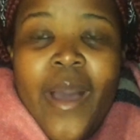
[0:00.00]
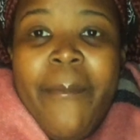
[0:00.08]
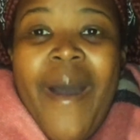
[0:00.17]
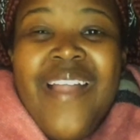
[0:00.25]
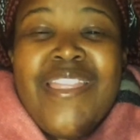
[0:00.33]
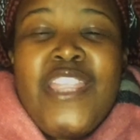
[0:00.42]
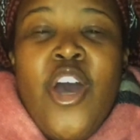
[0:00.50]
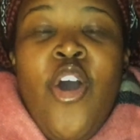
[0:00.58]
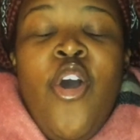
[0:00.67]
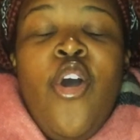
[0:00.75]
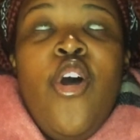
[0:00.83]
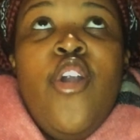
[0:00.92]
about the
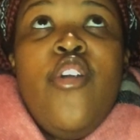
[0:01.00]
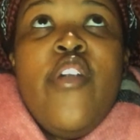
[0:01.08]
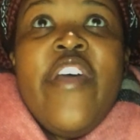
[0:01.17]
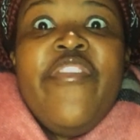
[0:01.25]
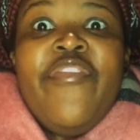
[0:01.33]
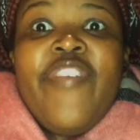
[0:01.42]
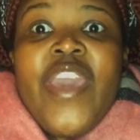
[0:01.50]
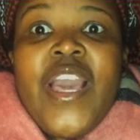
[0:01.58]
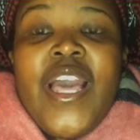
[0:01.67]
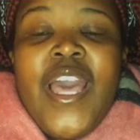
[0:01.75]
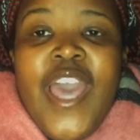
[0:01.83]
horrific